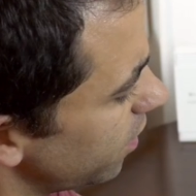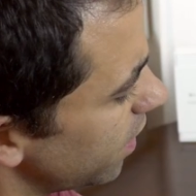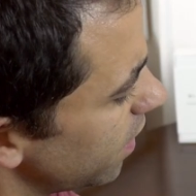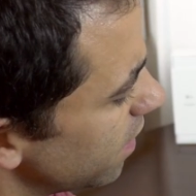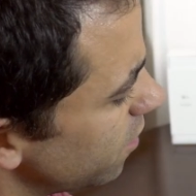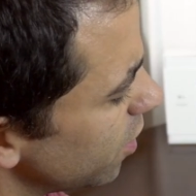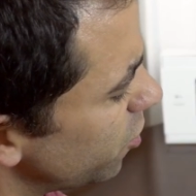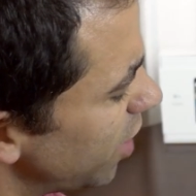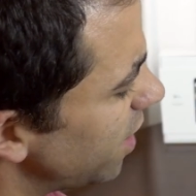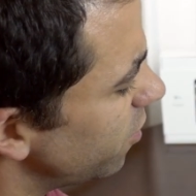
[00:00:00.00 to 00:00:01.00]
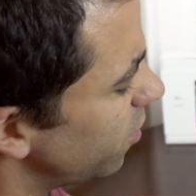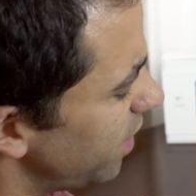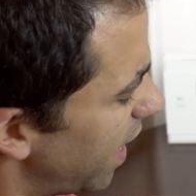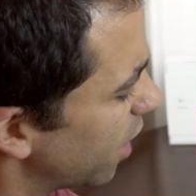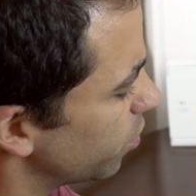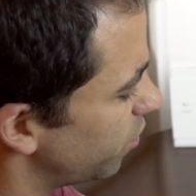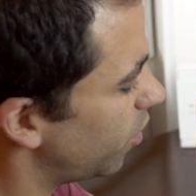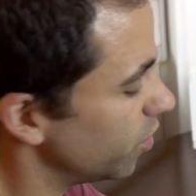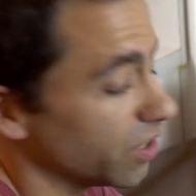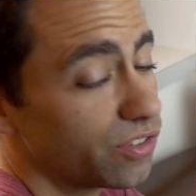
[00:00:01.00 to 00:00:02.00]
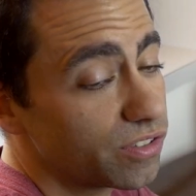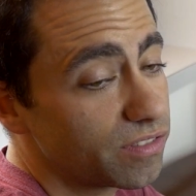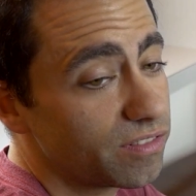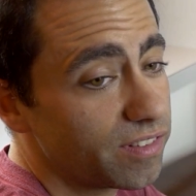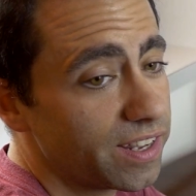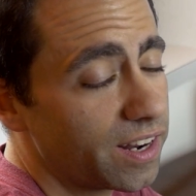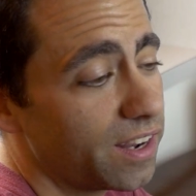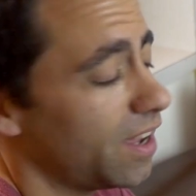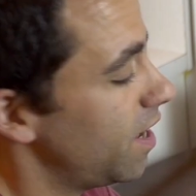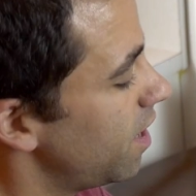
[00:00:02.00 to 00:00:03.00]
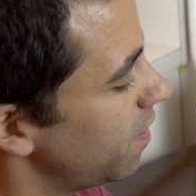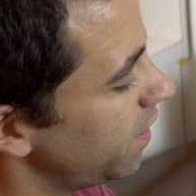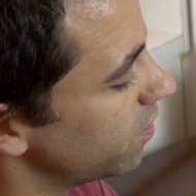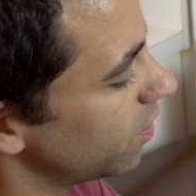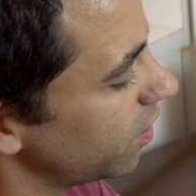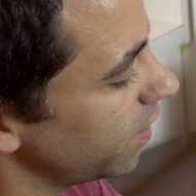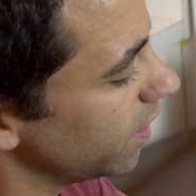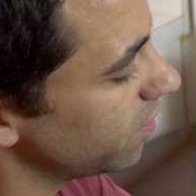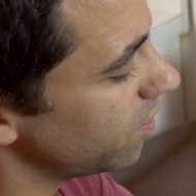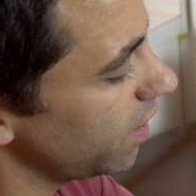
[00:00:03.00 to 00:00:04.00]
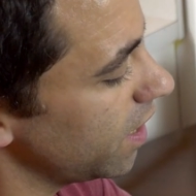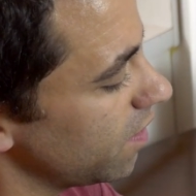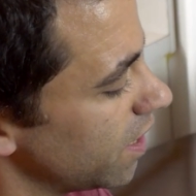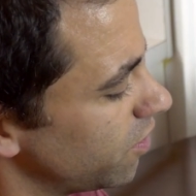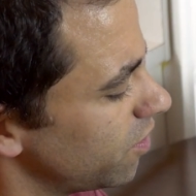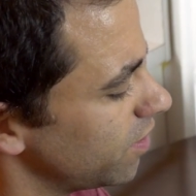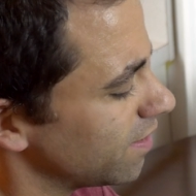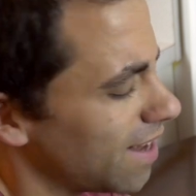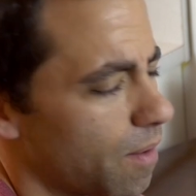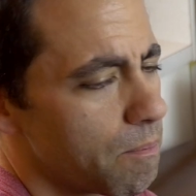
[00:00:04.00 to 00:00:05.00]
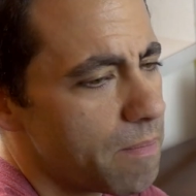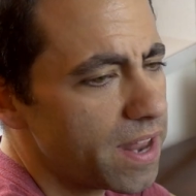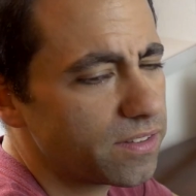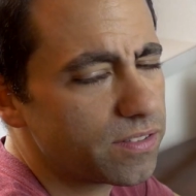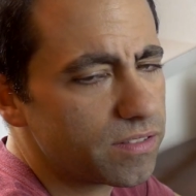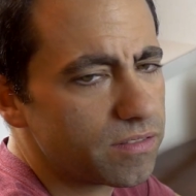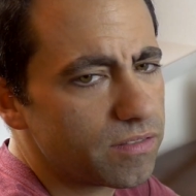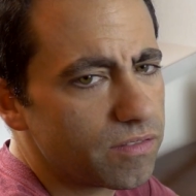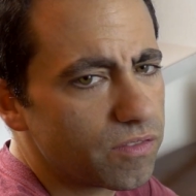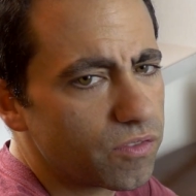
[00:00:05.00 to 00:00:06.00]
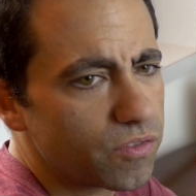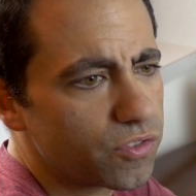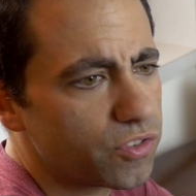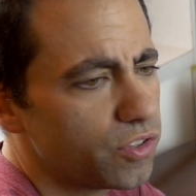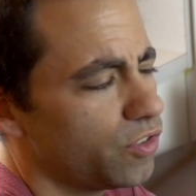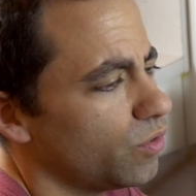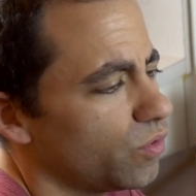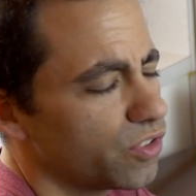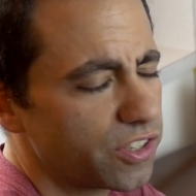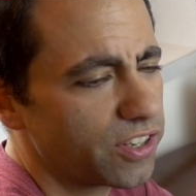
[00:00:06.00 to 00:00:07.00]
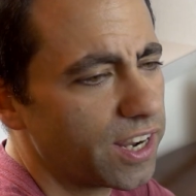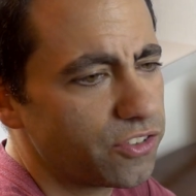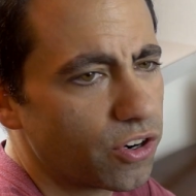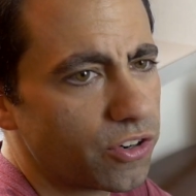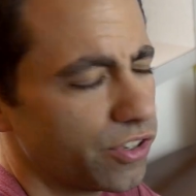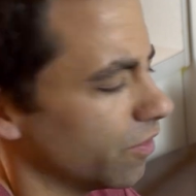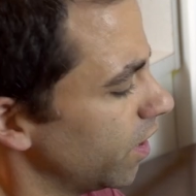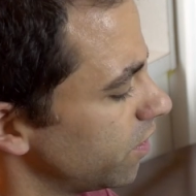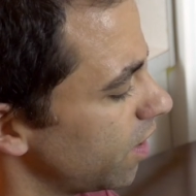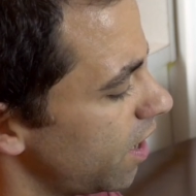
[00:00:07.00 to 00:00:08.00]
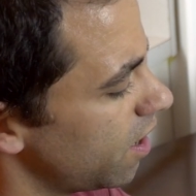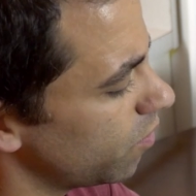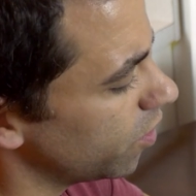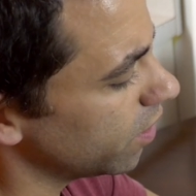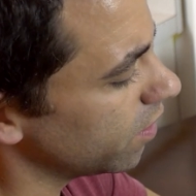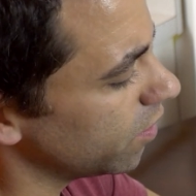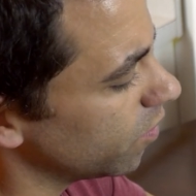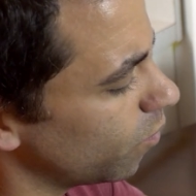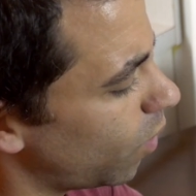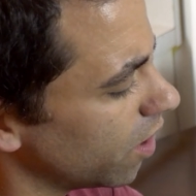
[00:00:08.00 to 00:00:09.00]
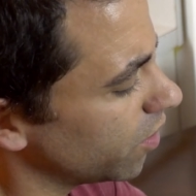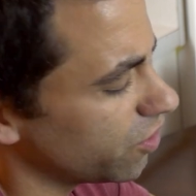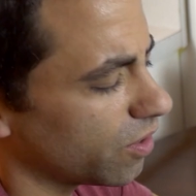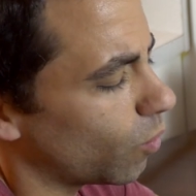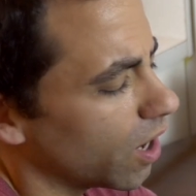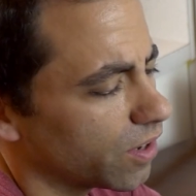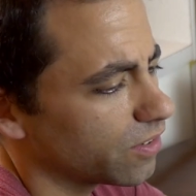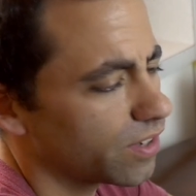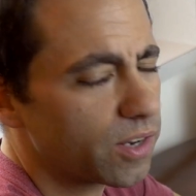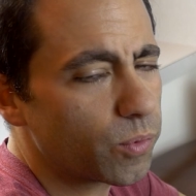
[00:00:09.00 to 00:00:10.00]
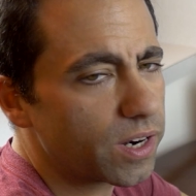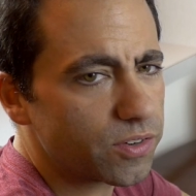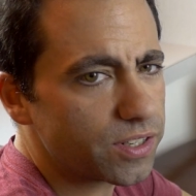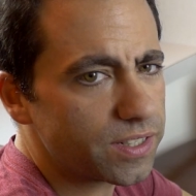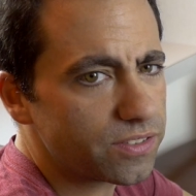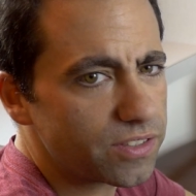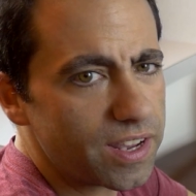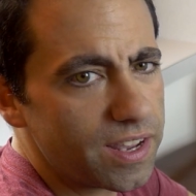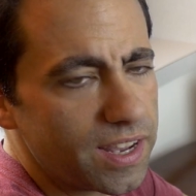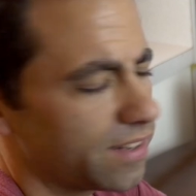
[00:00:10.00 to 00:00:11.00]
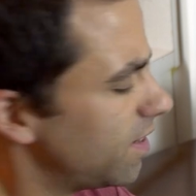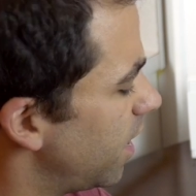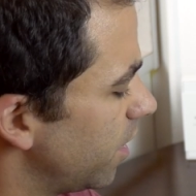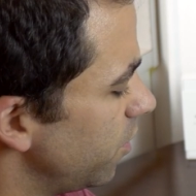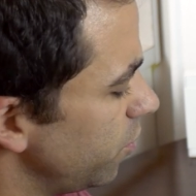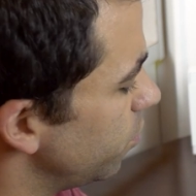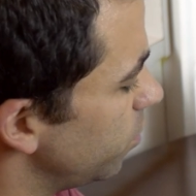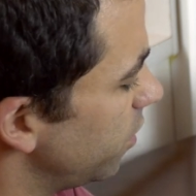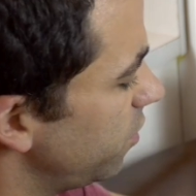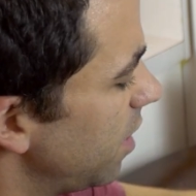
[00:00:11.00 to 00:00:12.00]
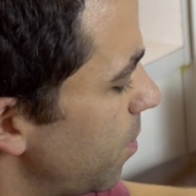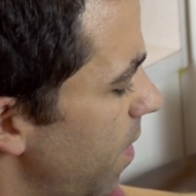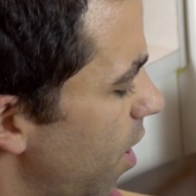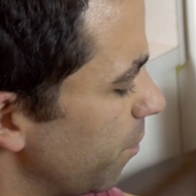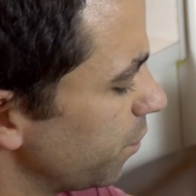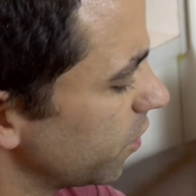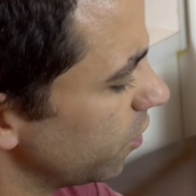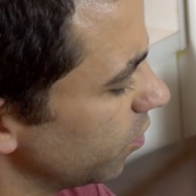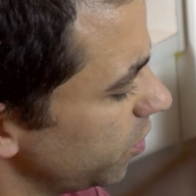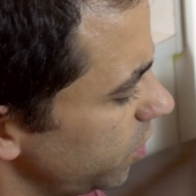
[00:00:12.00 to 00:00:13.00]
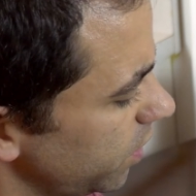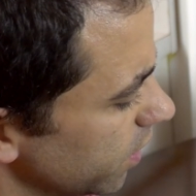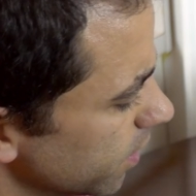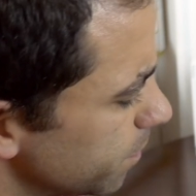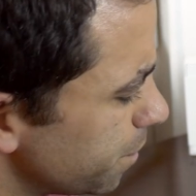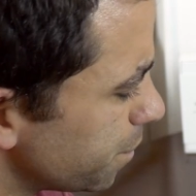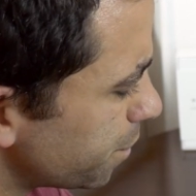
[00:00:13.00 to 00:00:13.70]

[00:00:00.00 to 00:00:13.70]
It it, it changes the actual voltage. It uh these little things. It, it's it's not meant to do such high charging rates. The the wiring wiring side, whatever it is, it's not going to do the same amount. So we see here.